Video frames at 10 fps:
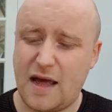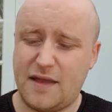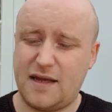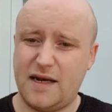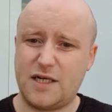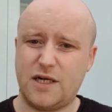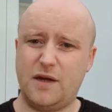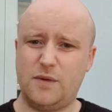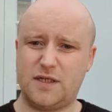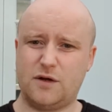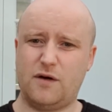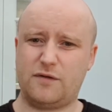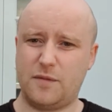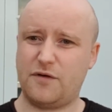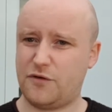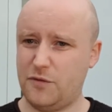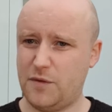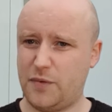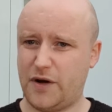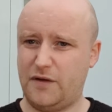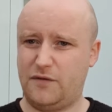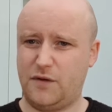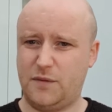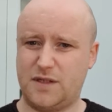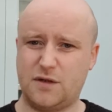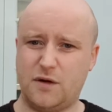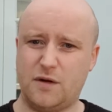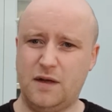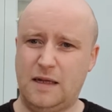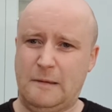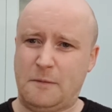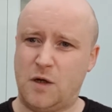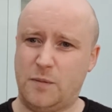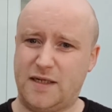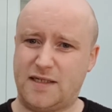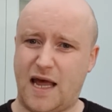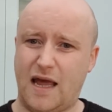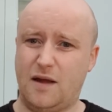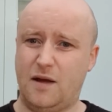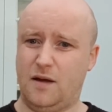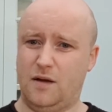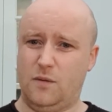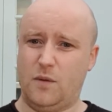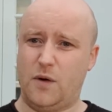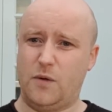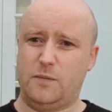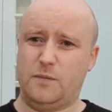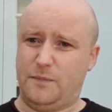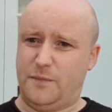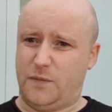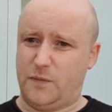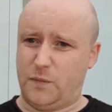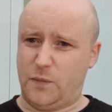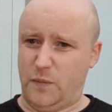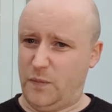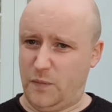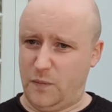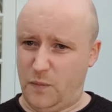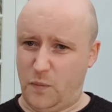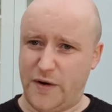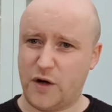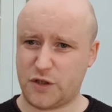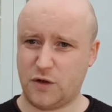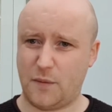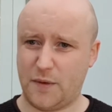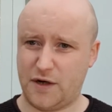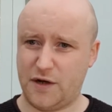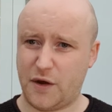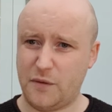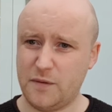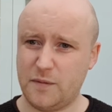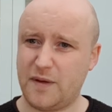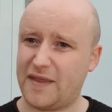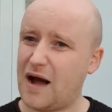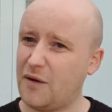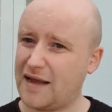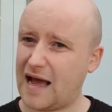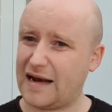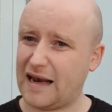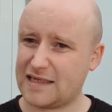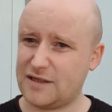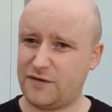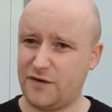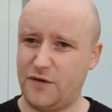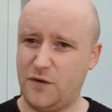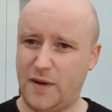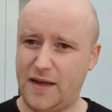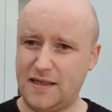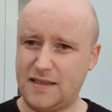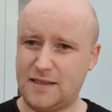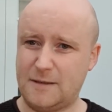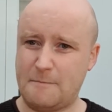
I think initially we saw, from a recruitment point of view, we saw companies say, well, we're not sure what we're going to do, but that only kind of lasted for a few weeks.